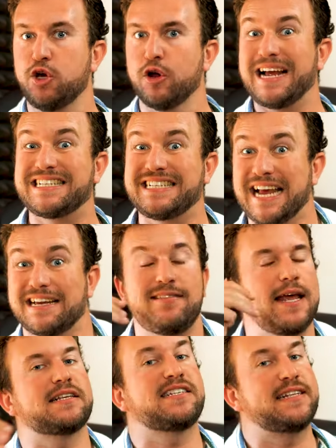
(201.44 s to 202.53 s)
Jurásek,
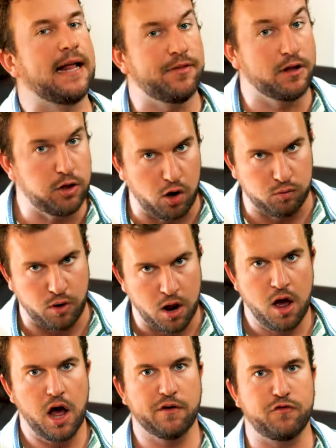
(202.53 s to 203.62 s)
they extend the loan
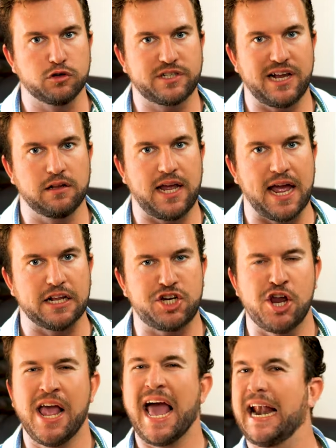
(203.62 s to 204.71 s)
of Gonçalo Guedes,